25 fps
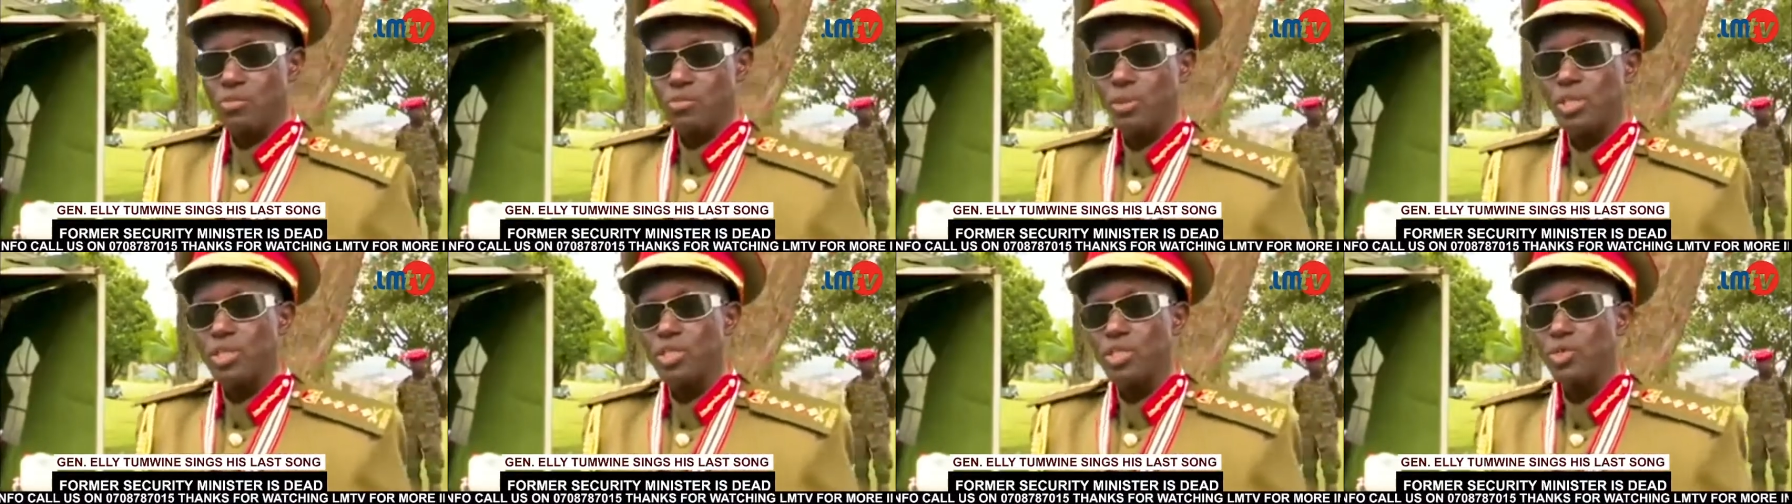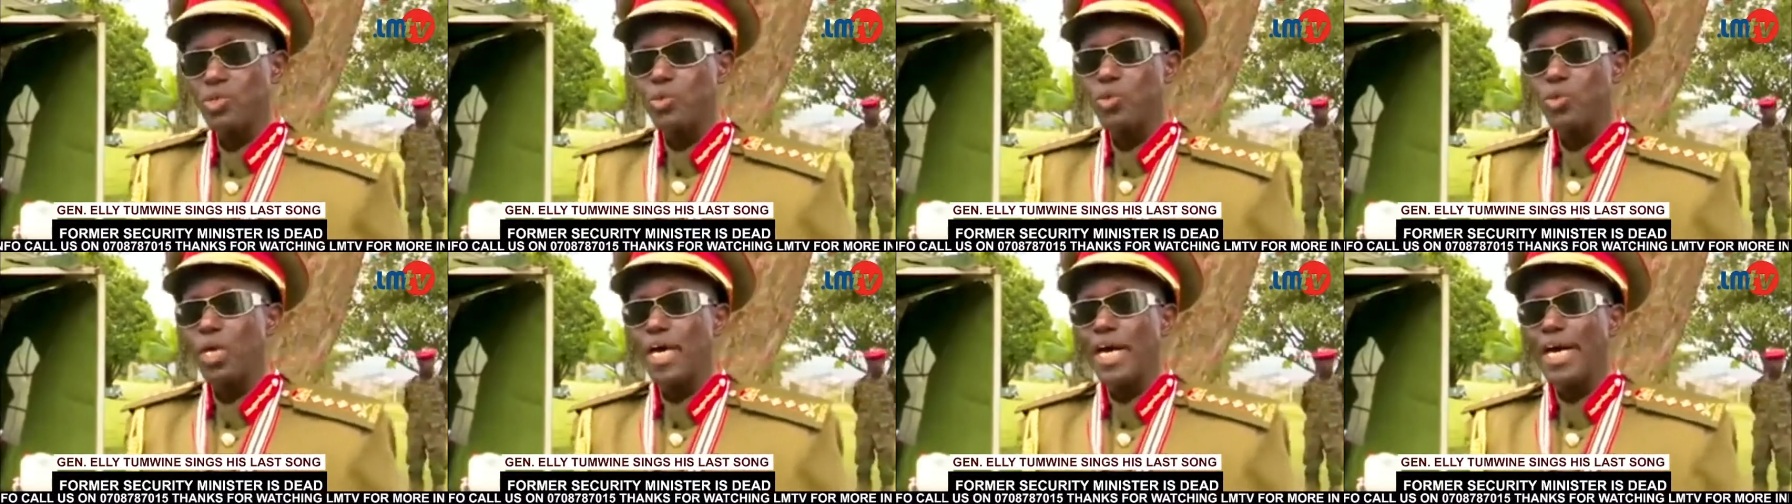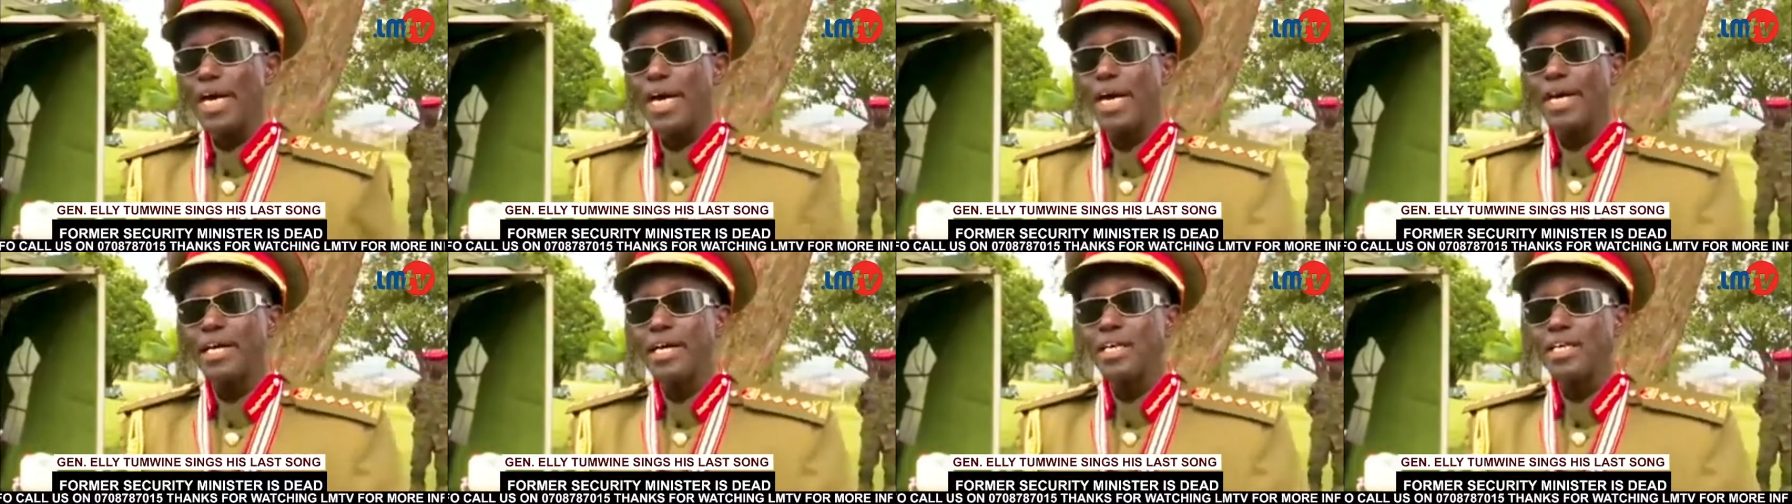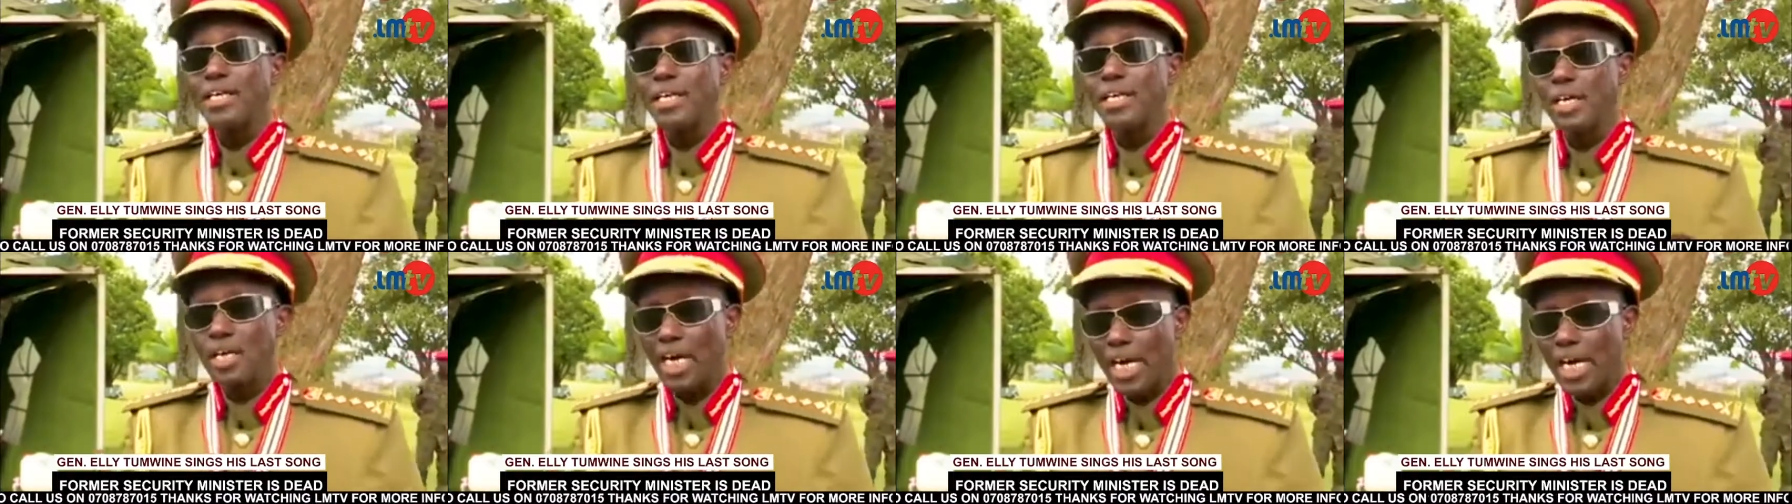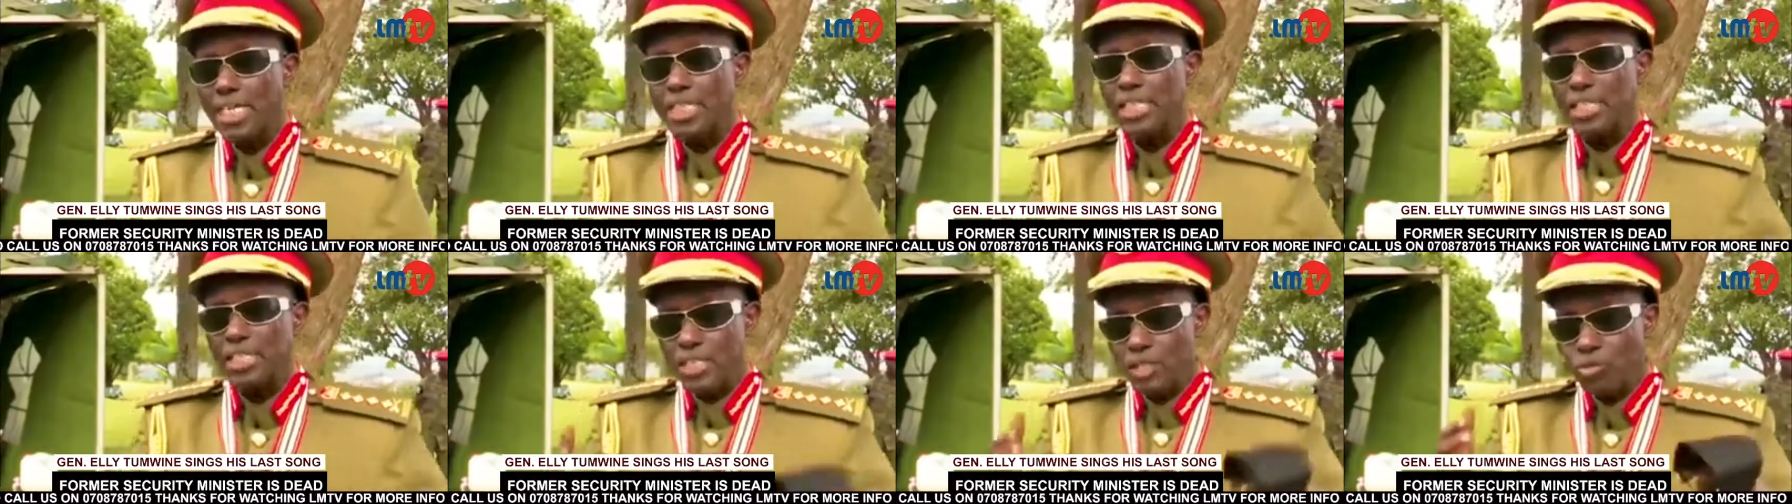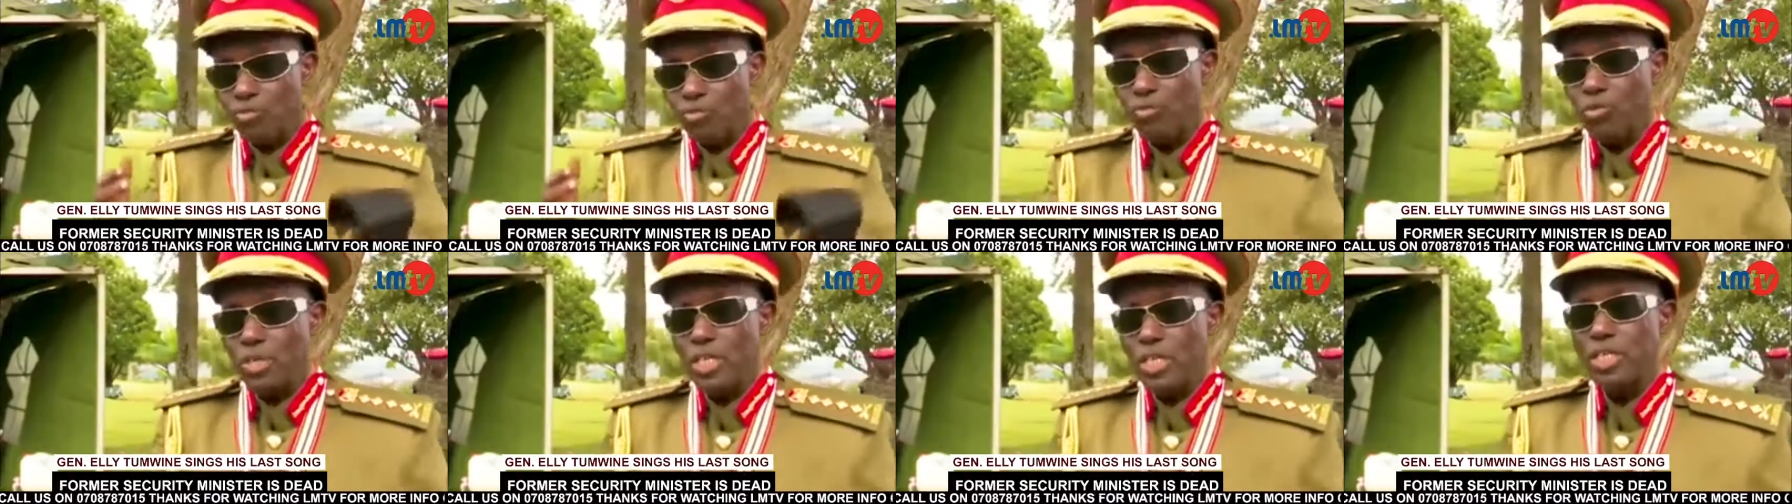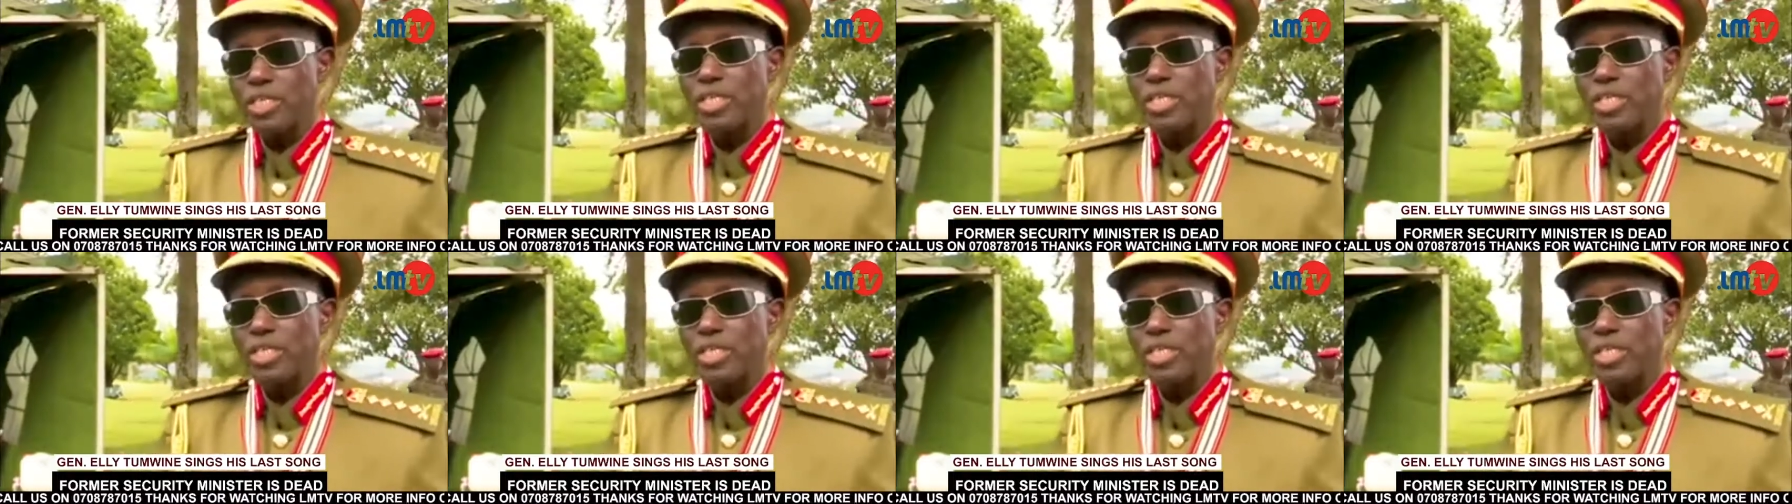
But you are actively,